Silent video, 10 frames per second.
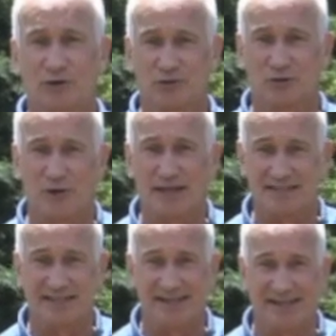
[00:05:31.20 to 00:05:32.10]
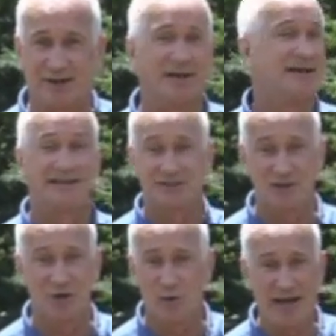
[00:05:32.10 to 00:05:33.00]
once or twice a year, there's
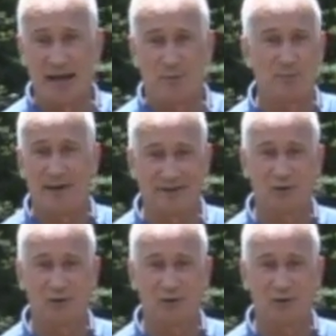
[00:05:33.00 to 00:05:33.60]
no way I'm gonna pay